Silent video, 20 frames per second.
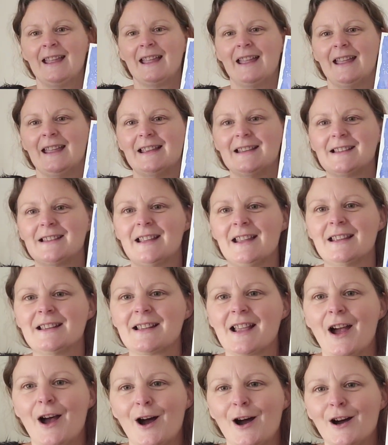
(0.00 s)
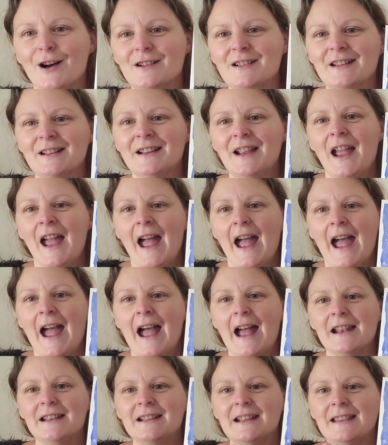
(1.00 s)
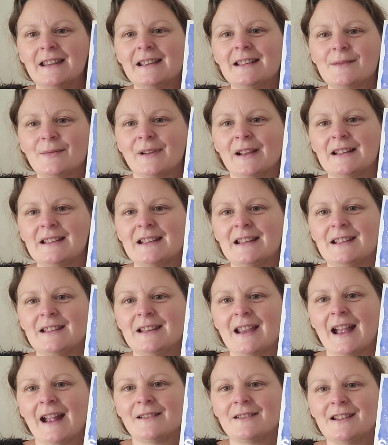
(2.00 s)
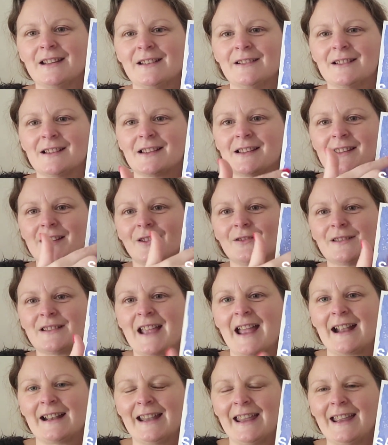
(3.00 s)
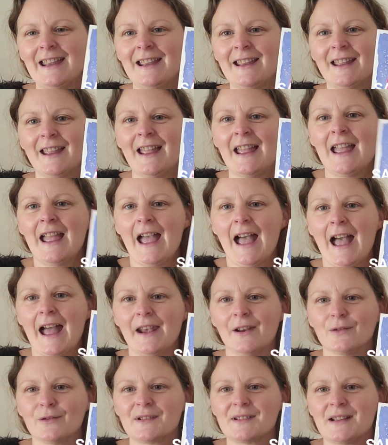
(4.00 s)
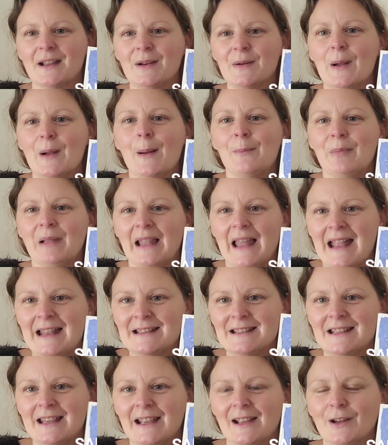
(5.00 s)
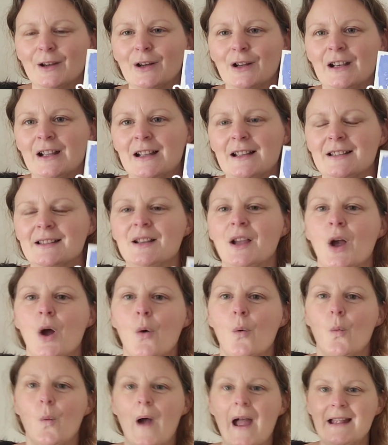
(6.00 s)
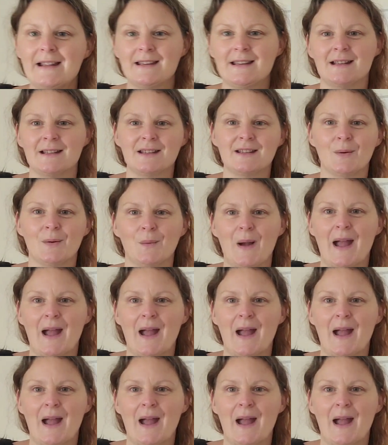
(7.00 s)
is this heart, and in this one I teach you how to use the salt technique and also blending colours wet into